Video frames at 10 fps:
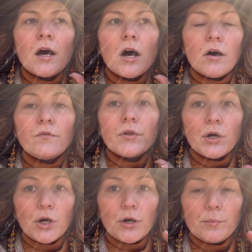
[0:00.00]
of the
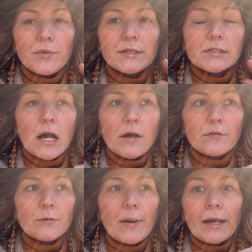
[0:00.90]
herb that's
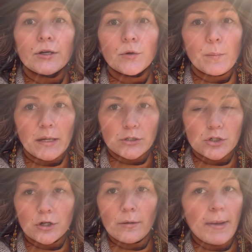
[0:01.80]
covered by your
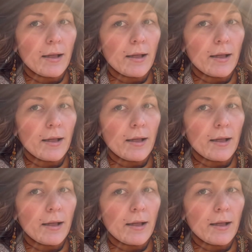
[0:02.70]
menstruum,